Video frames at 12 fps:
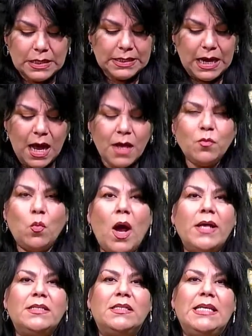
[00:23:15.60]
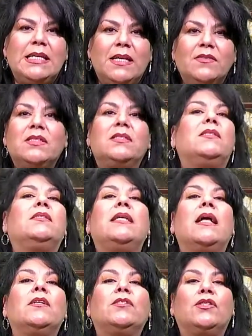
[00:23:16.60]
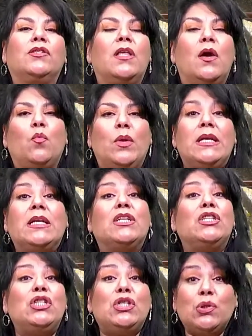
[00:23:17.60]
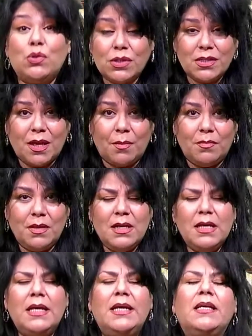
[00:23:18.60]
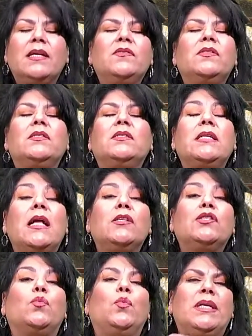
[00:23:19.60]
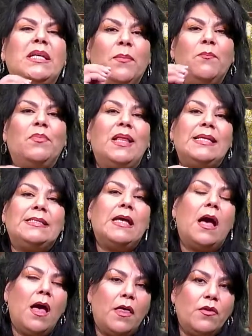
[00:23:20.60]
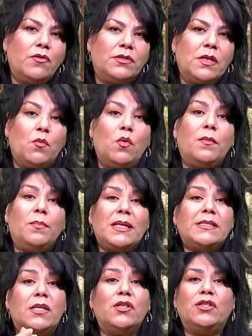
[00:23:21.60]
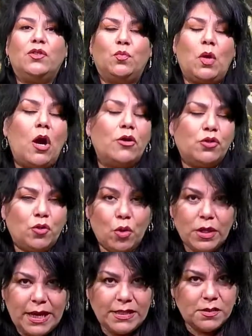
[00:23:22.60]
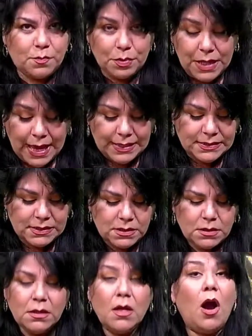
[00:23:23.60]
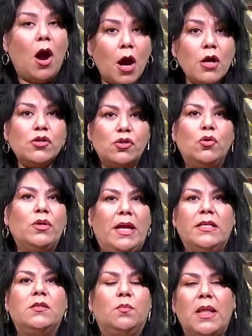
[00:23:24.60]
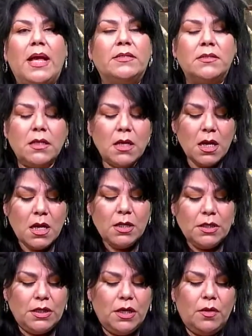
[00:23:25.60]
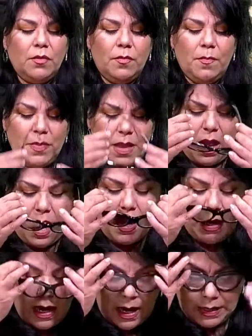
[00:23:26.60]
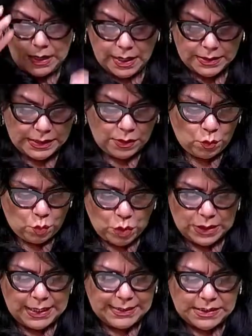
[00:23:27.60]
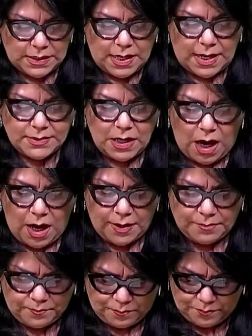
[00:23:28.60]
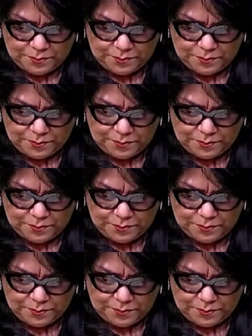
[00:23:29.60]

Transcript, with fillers: God wants us. He gives us the talent so that we can use them. He gives us the talent so we can bless others. And when we bless others, our soul gets blessed. Our soul gets blessed. You know, I, I, I didn't realize at that time,